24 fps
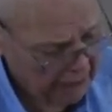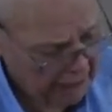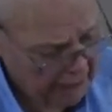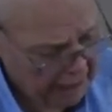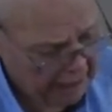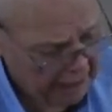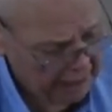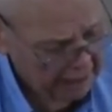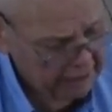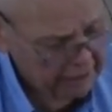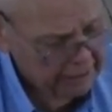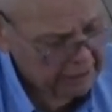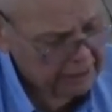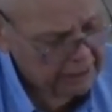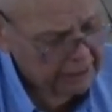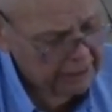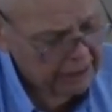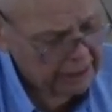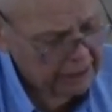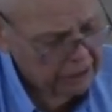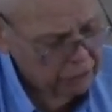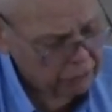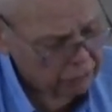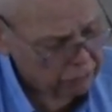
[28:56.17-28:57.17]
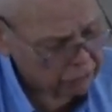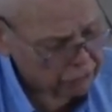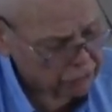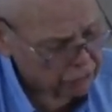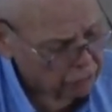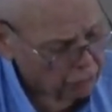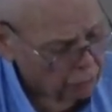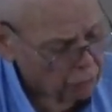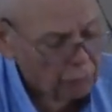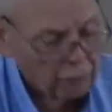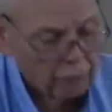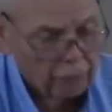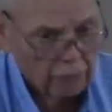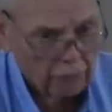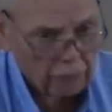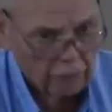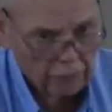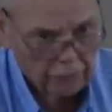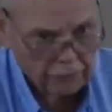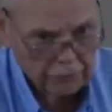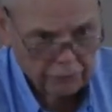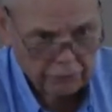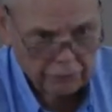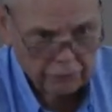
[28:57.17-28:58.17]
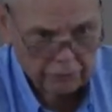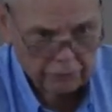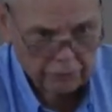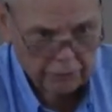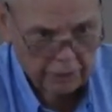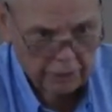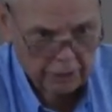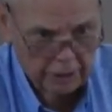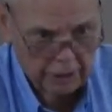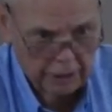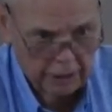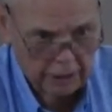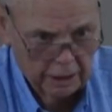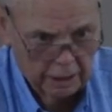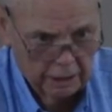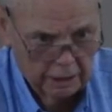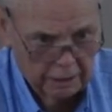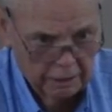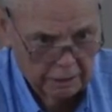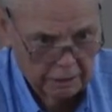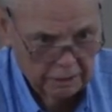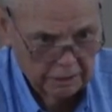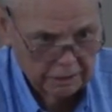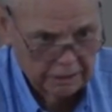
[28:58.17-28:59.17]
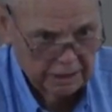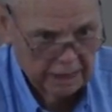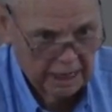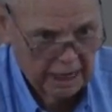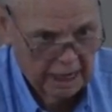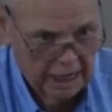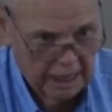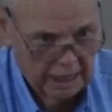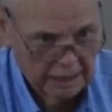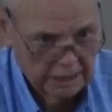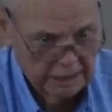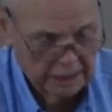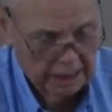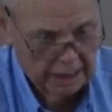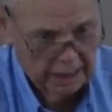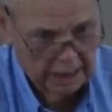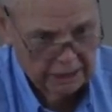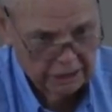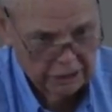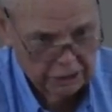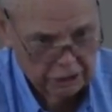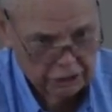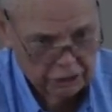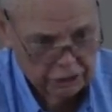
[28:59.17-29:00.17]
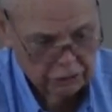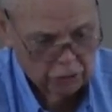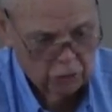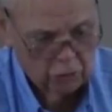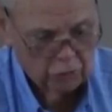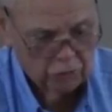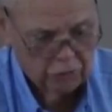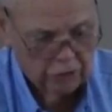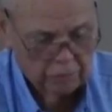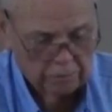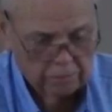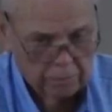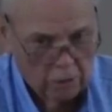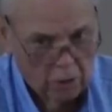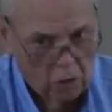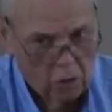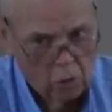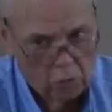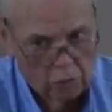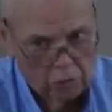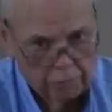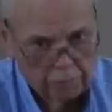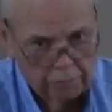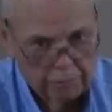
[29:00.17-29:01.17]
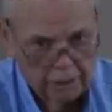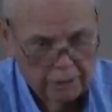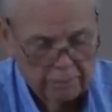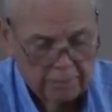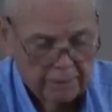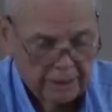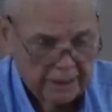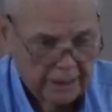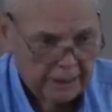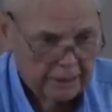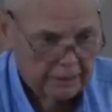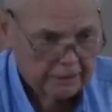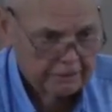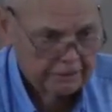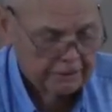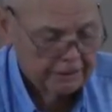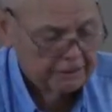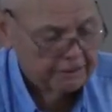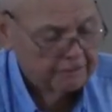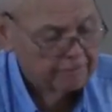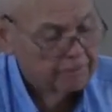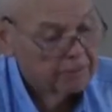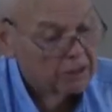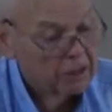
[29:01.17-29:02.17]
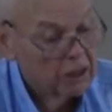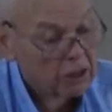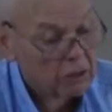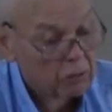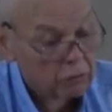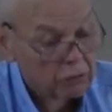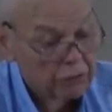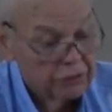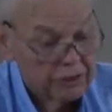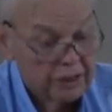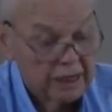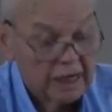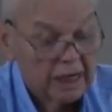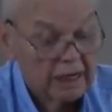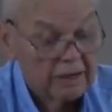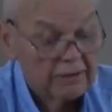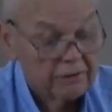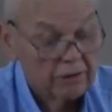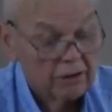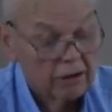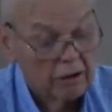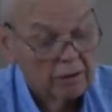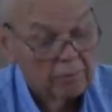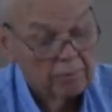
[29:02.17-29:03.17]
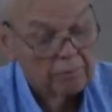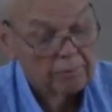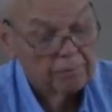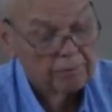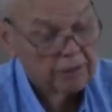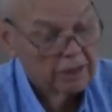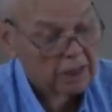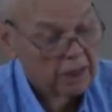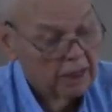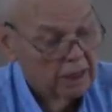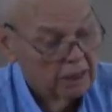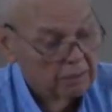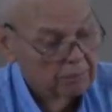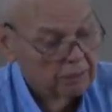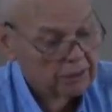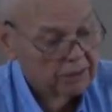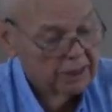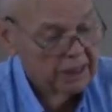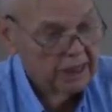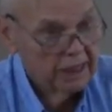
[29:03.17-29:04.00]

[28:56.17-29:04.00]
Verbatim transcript: And uh, he used a girdle to uh, tie his hands and showed that Paul would be bound would die there. But